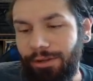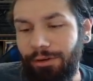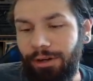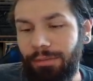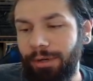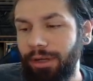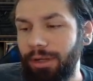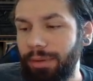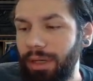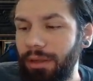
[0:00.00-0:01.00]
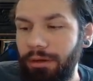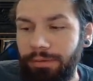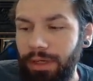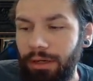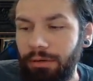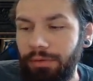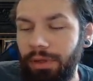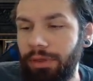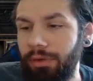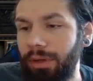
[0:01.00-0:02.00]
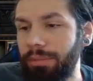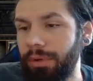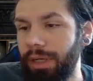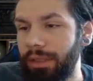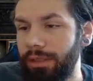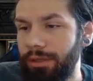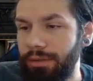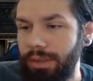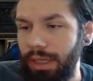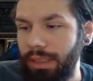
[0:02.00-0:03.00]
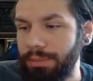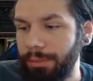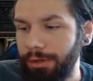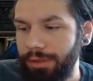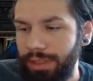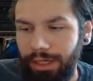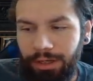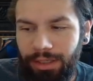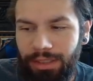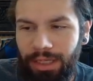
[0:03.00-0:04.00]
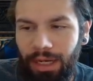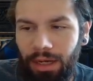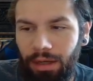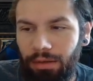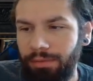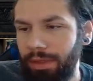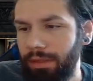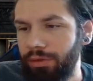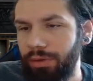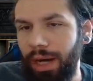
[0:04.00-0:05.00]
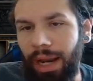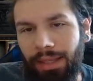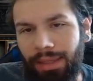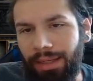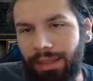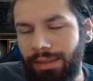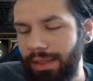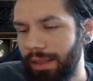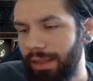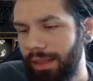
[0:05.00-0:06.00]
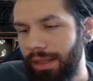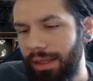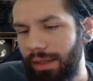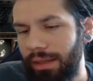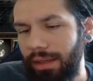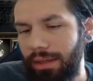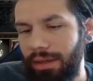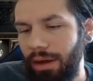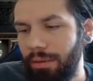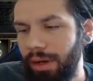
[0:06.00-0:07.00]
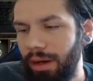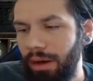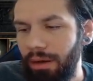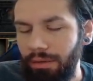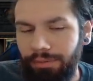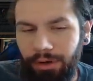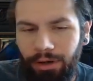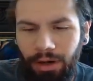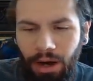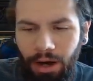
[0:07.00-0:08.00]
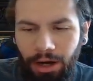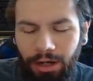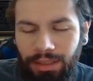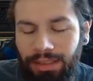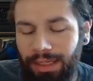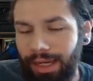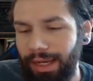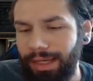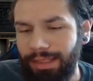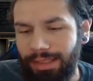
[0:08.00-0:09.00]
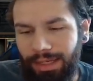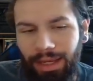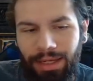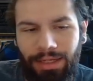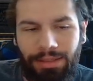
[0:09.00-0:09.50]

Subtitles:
Joker bringing you another video for the 3.26 Mercenaries of Trathus League, going over our day 6